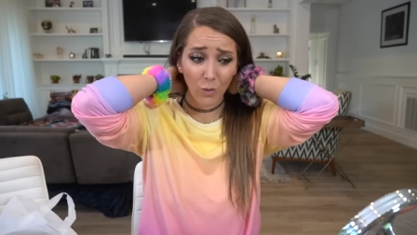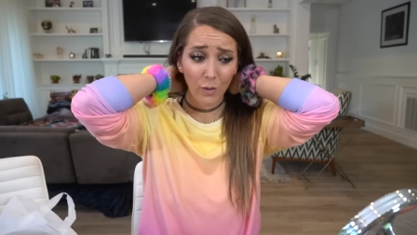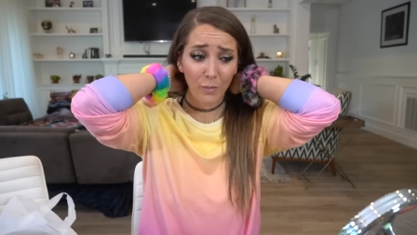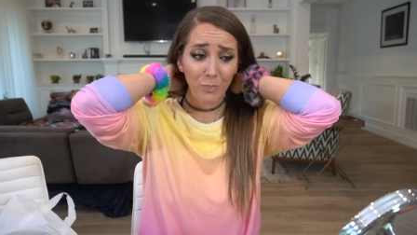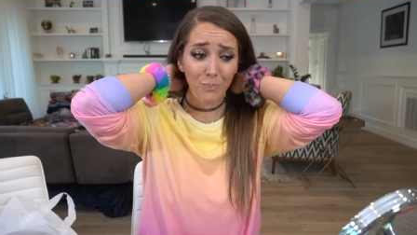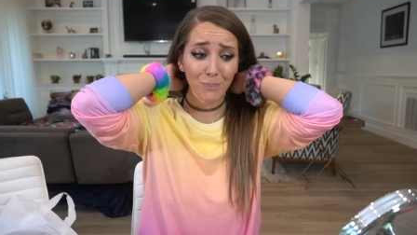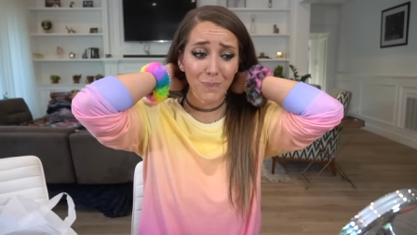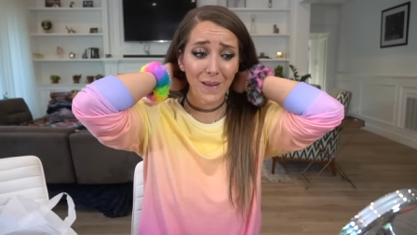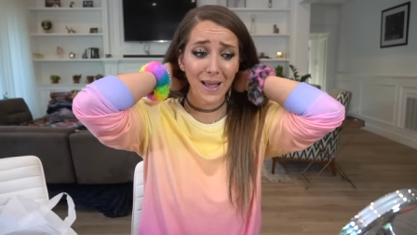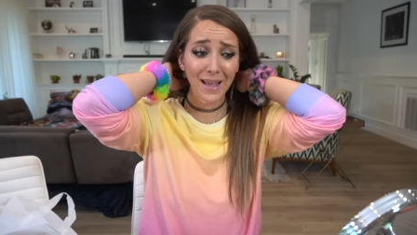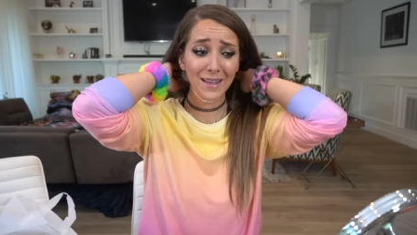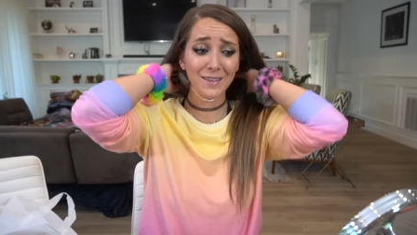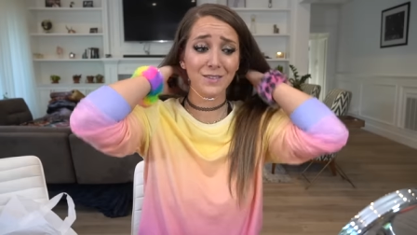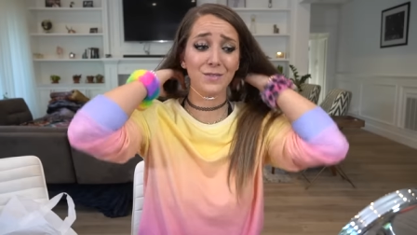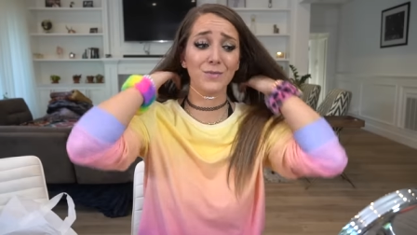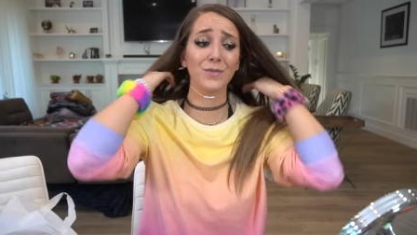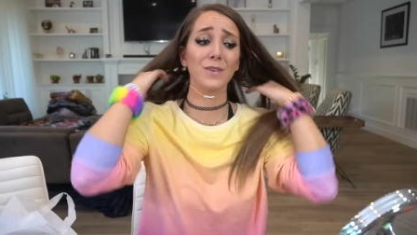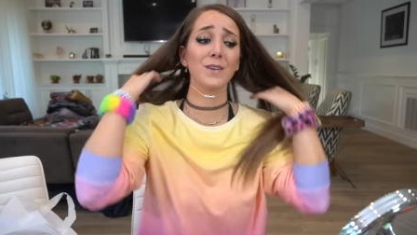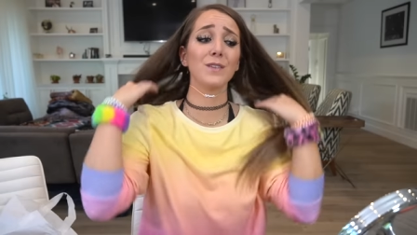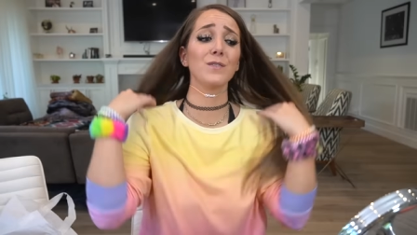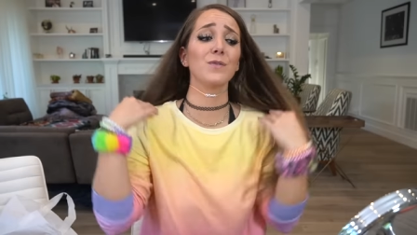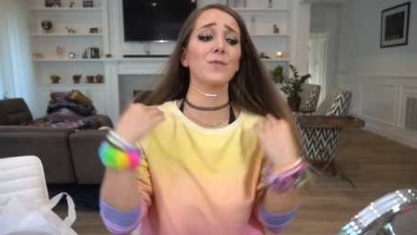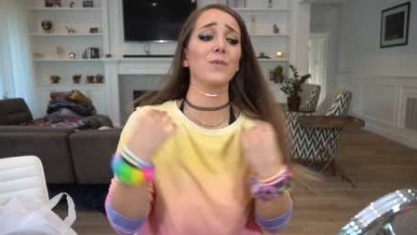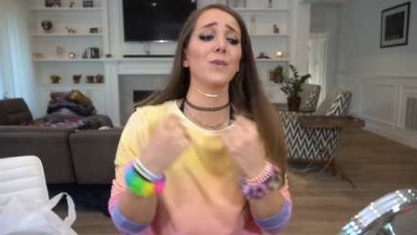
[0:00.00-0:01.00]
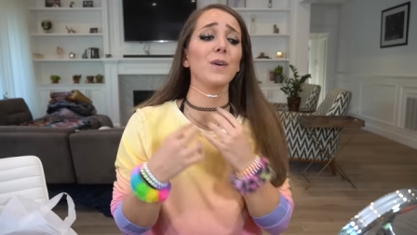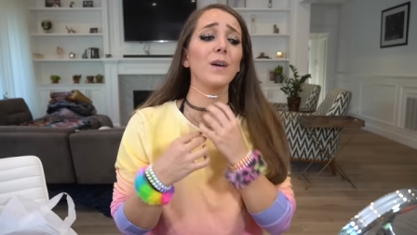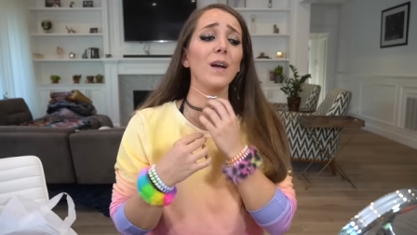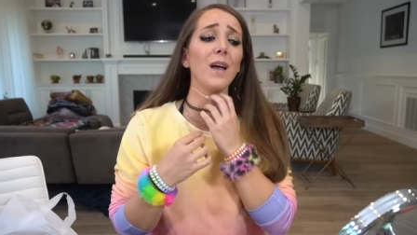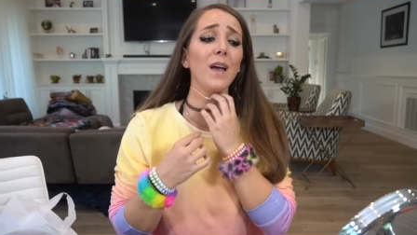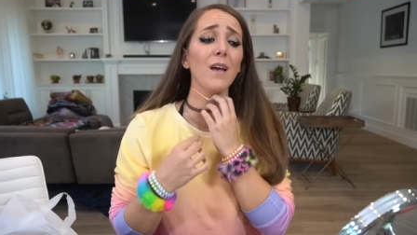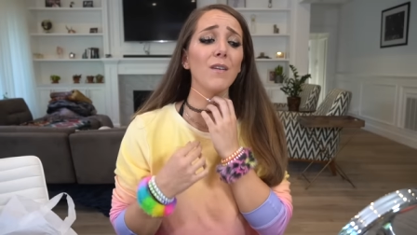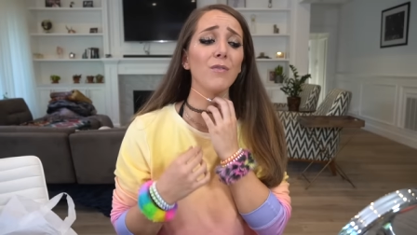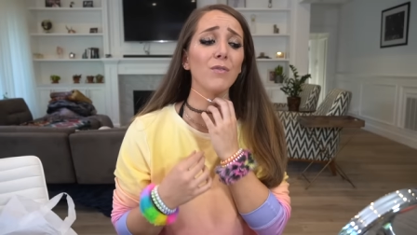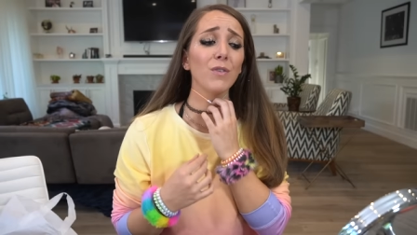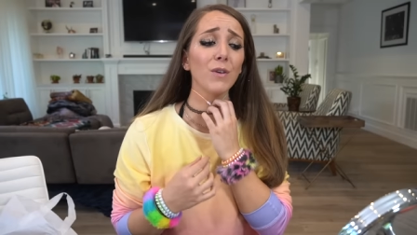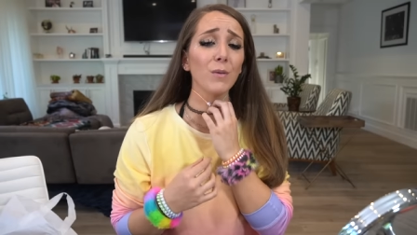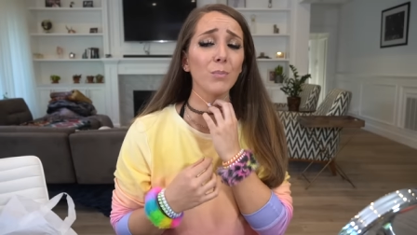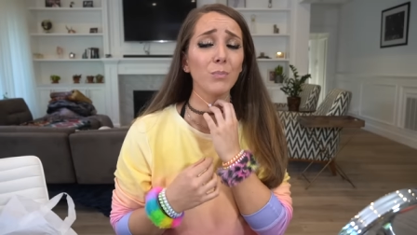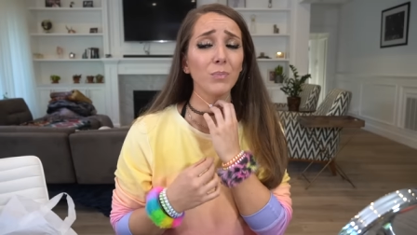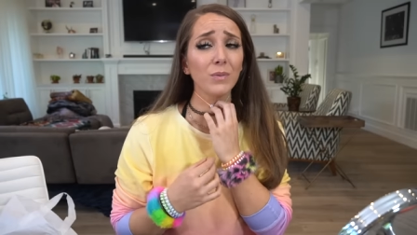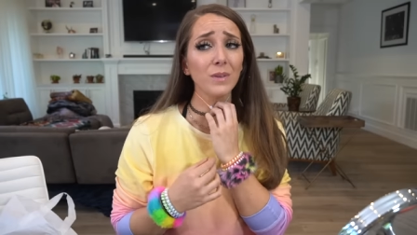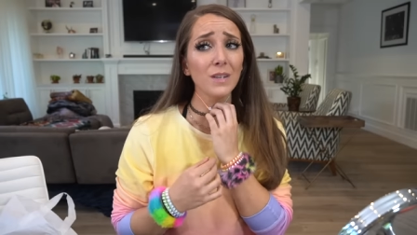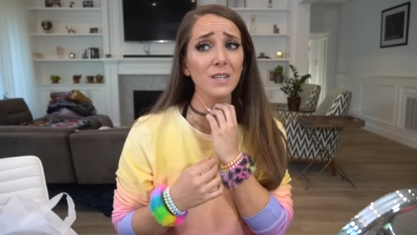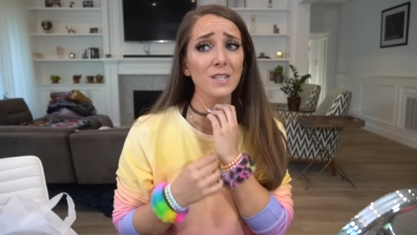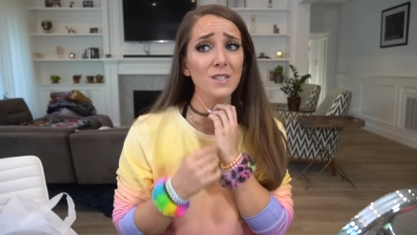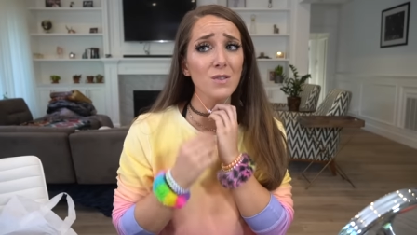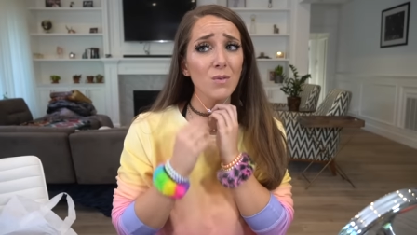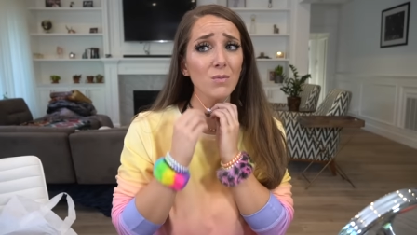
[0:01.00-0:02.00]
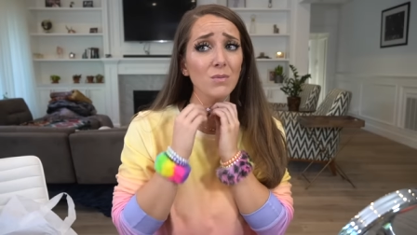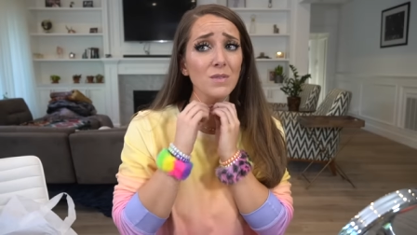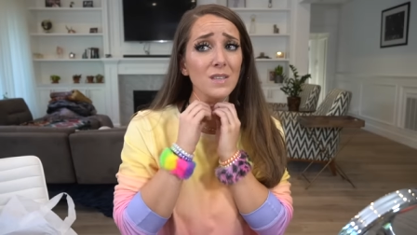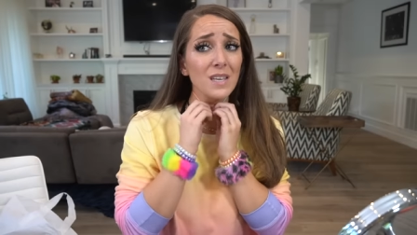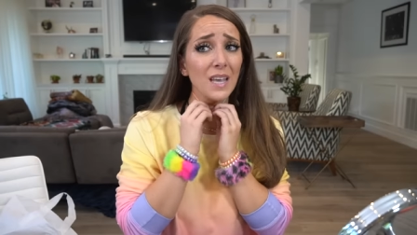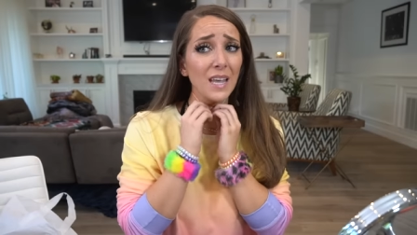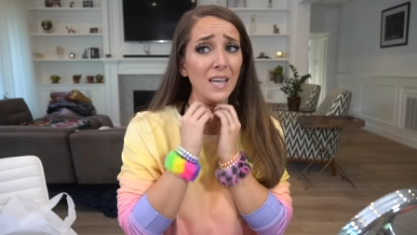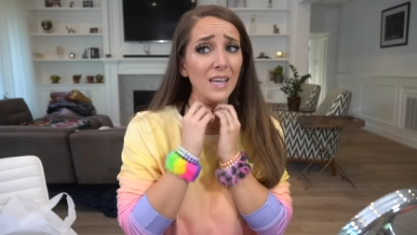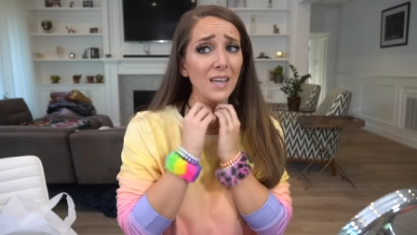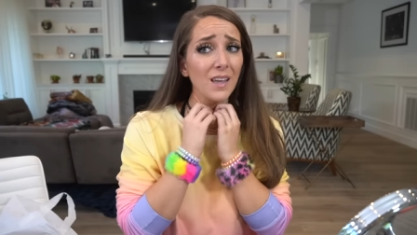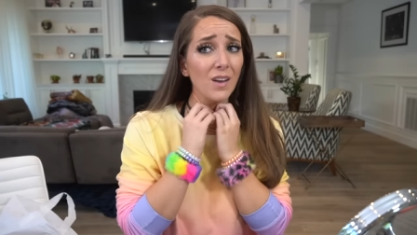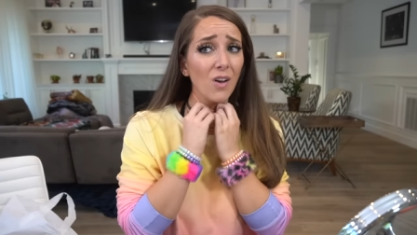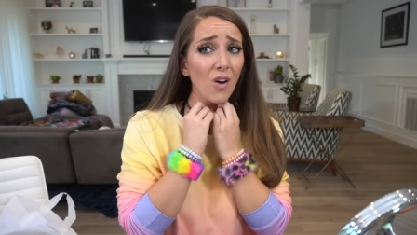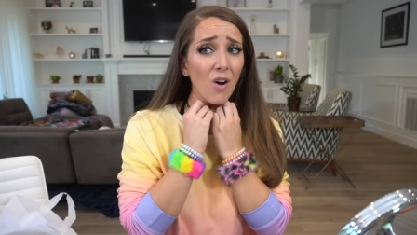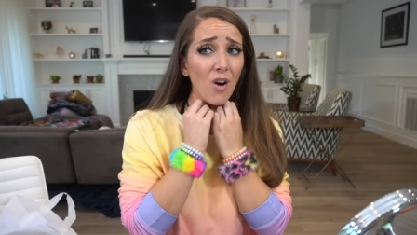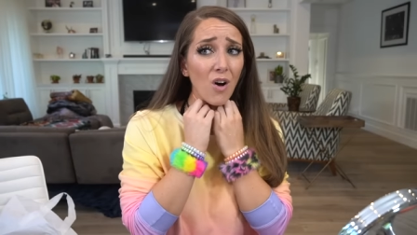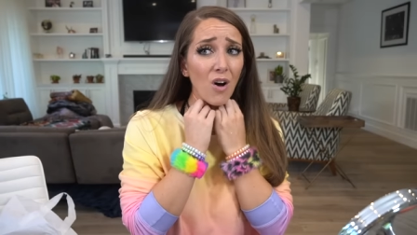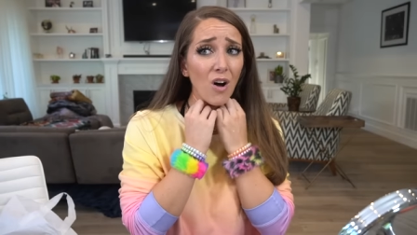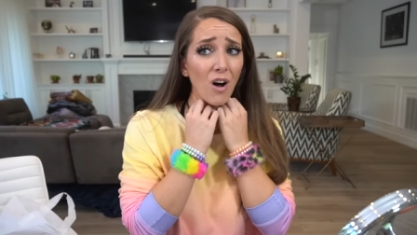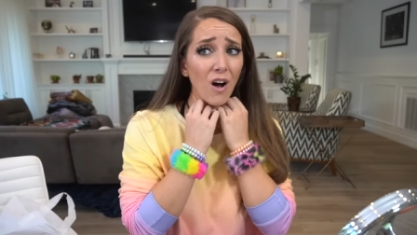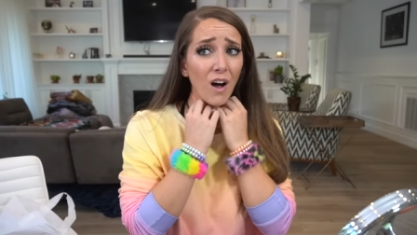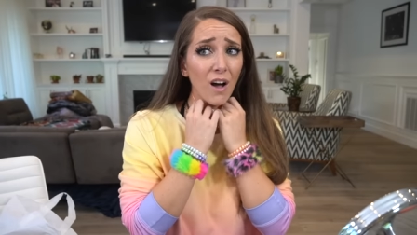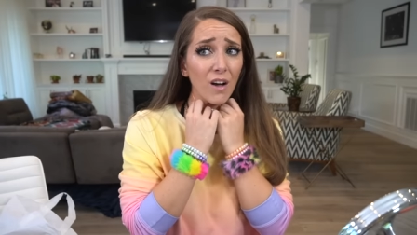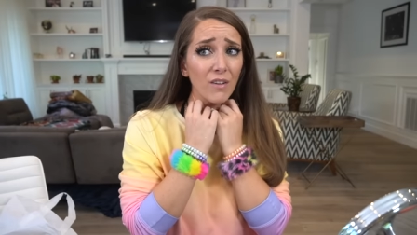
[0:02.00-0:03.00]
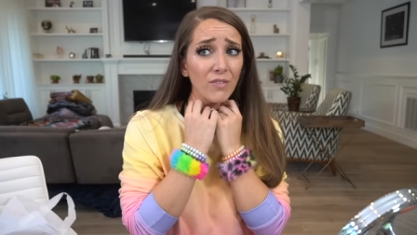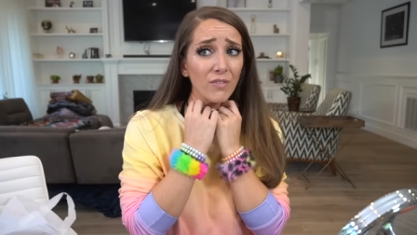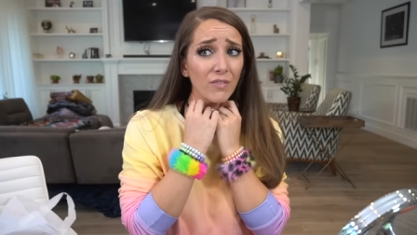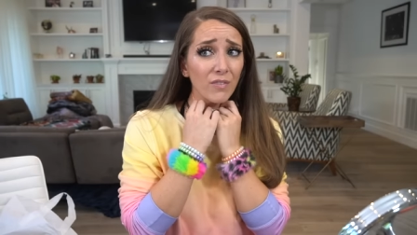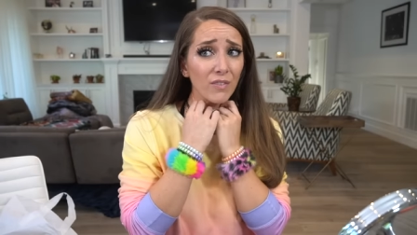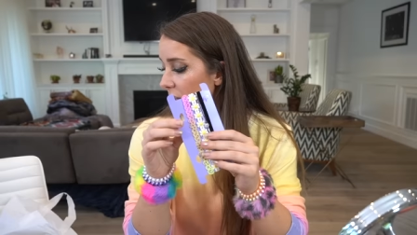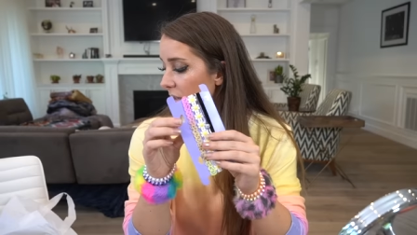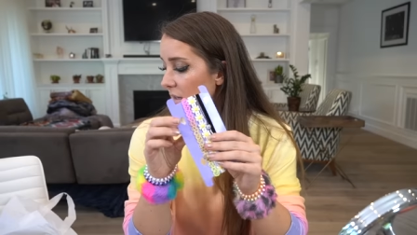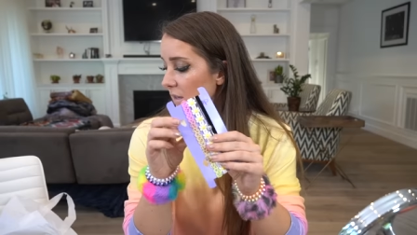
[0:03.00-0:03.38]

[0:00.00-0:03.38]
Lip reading: We're best friends forever. Please don't take it off.